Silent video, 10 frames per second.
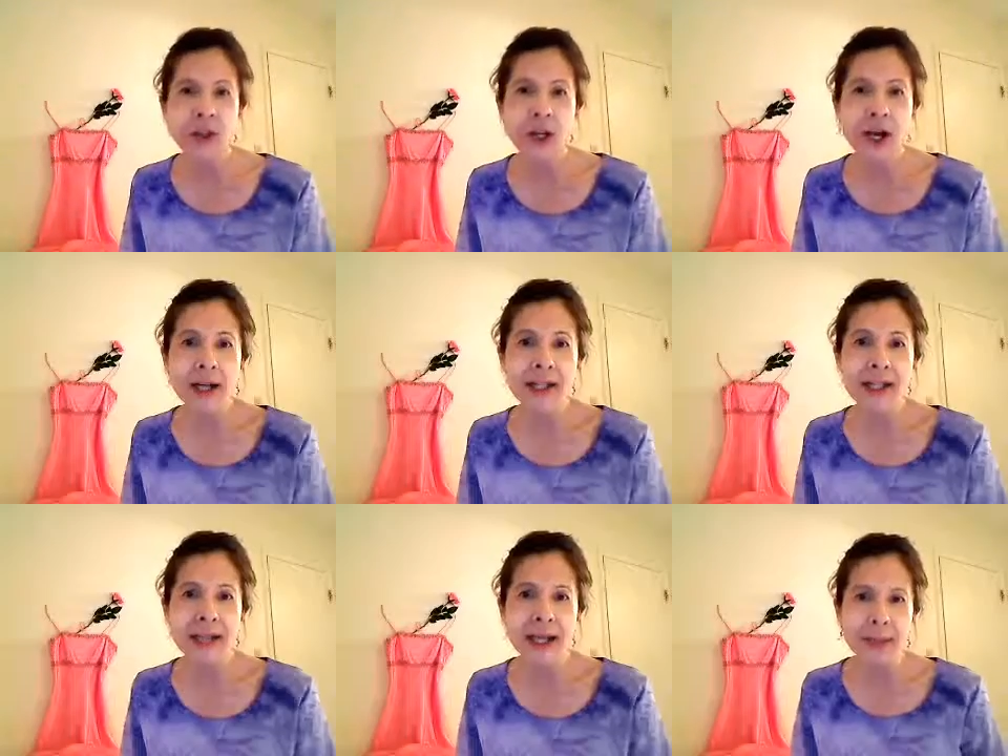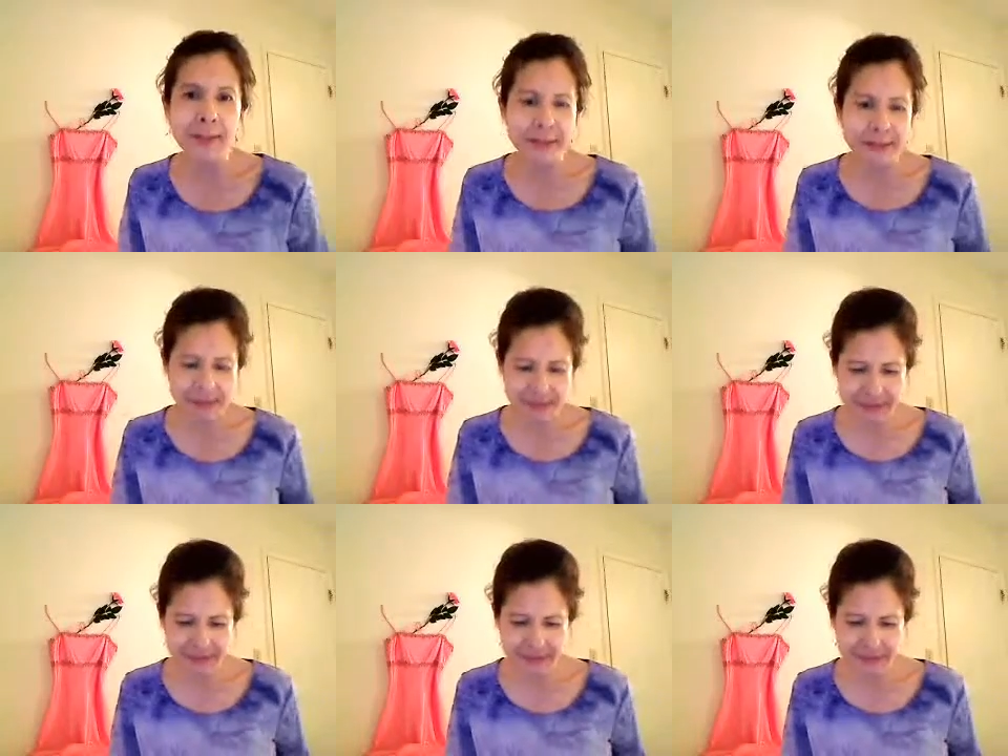Johnny Depp,
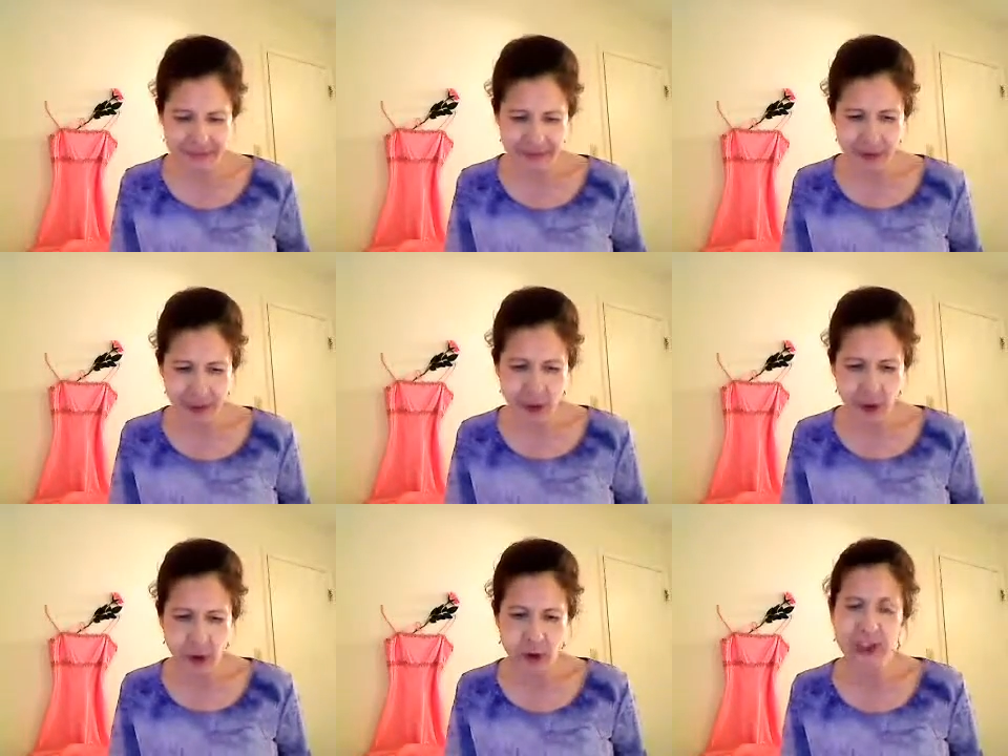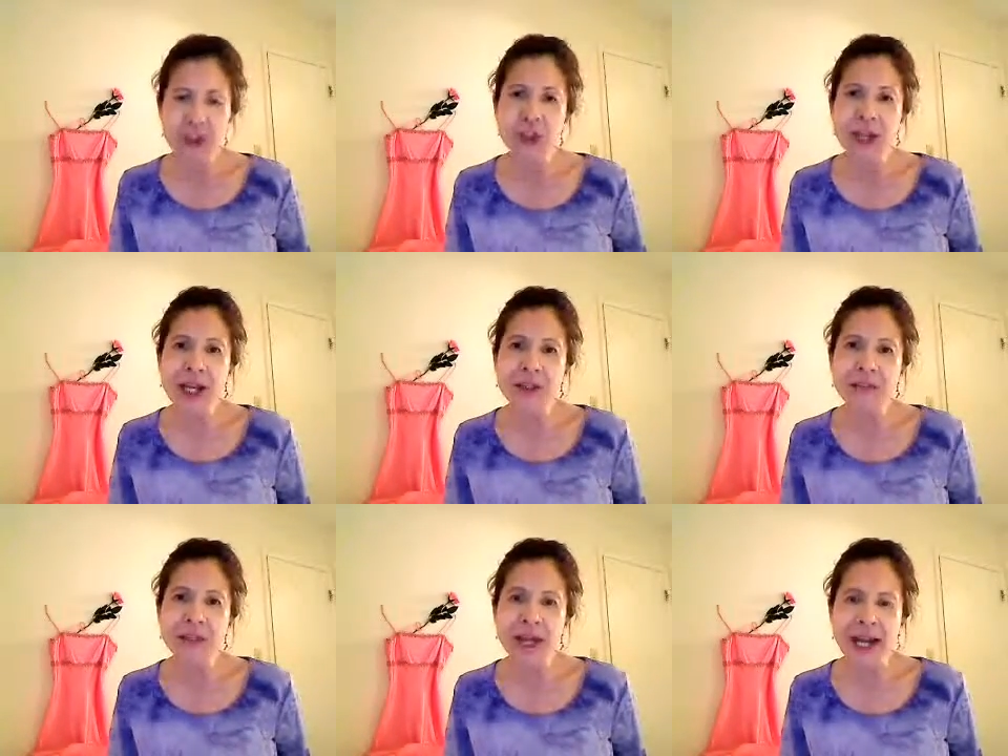Curtis
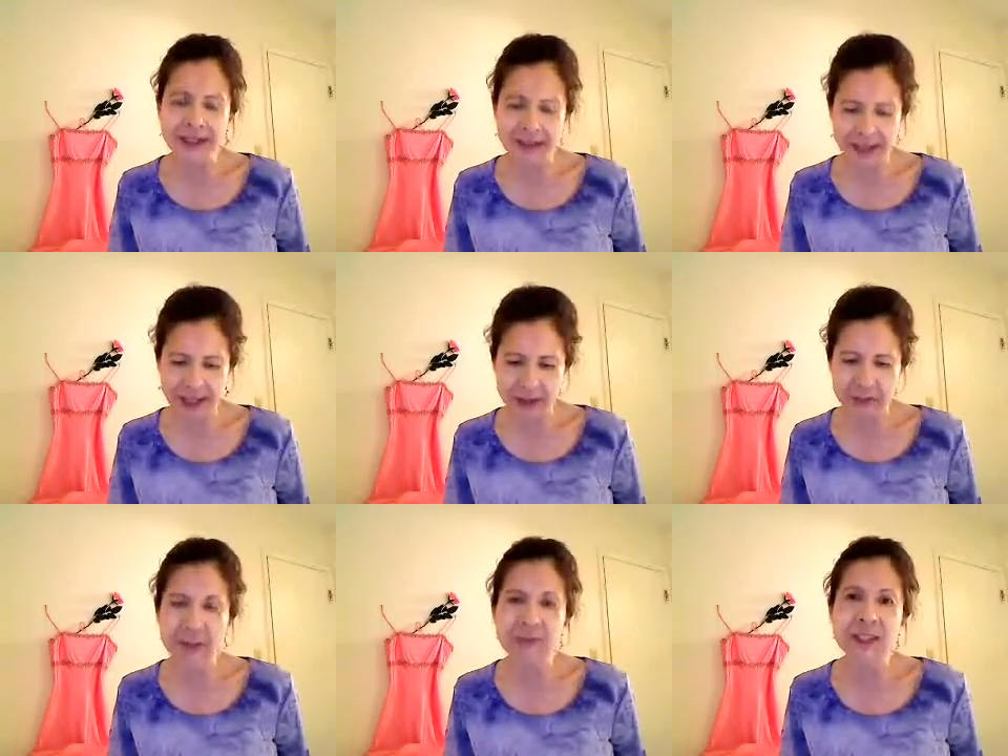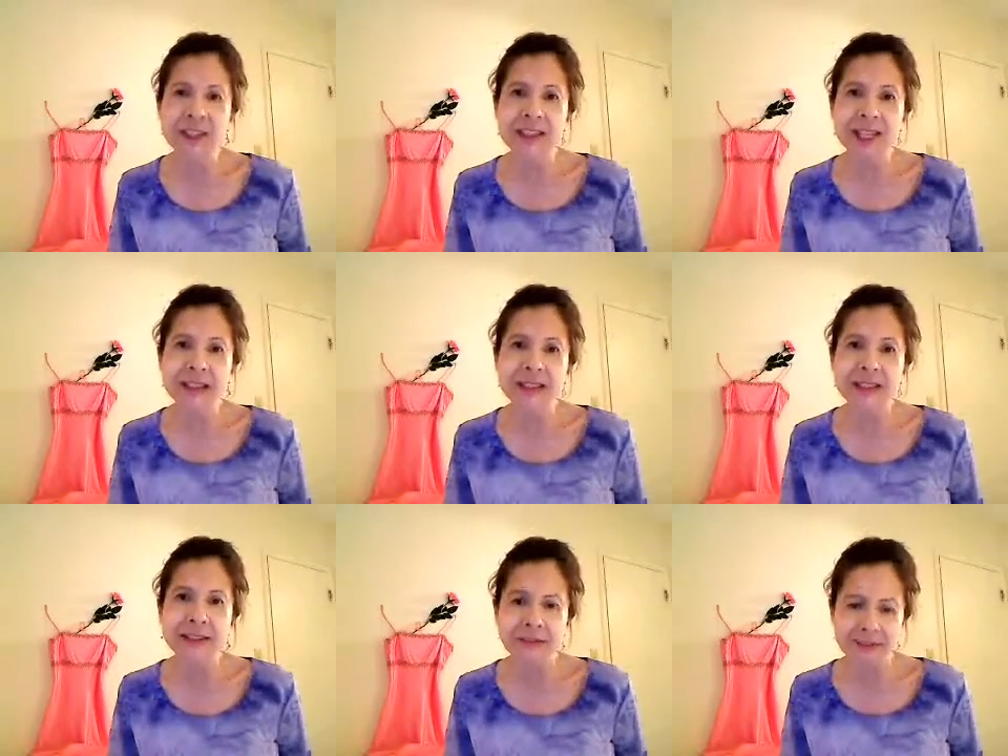James Jackson, that's 50
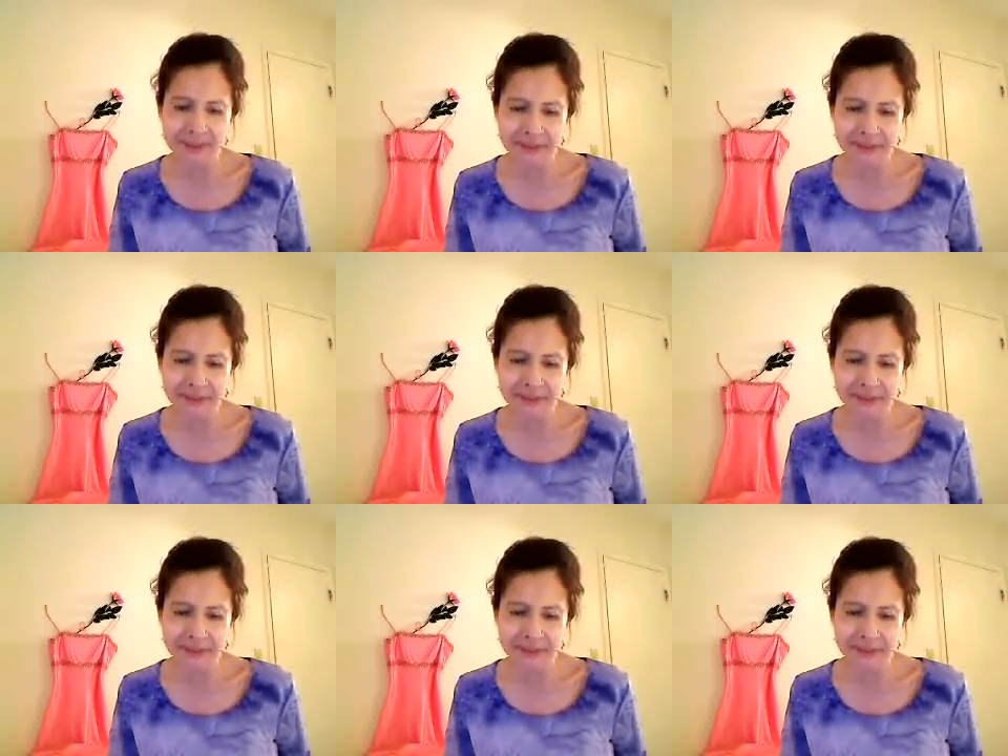Cent,